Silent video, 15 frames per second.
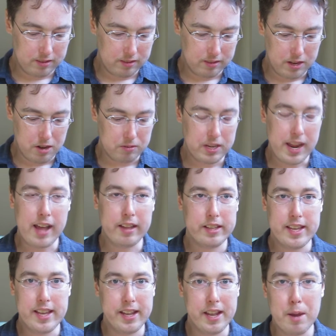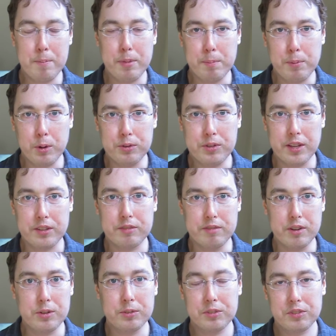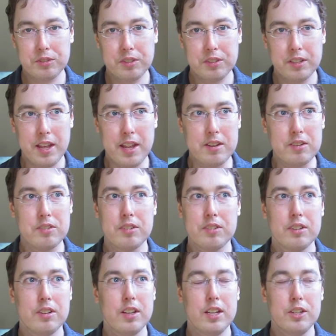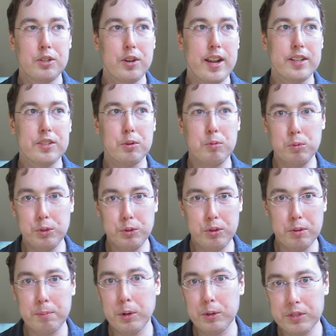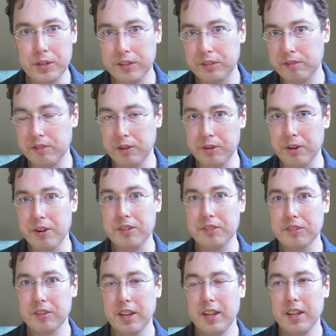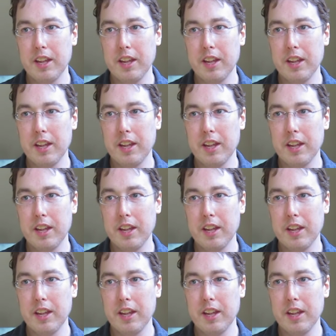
you know, tallying up the protest votes and trying to woo the protest voters.